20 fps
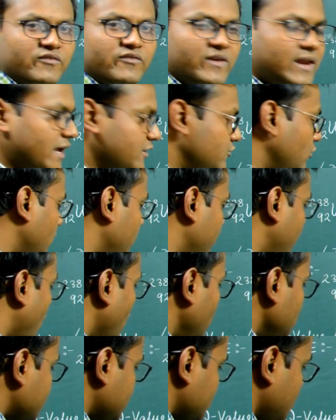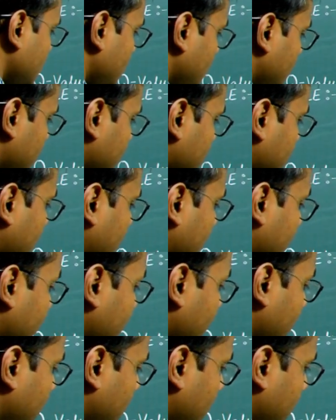of electron volts,
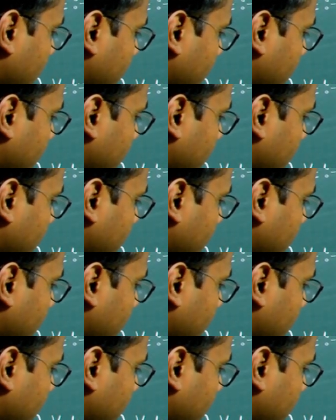then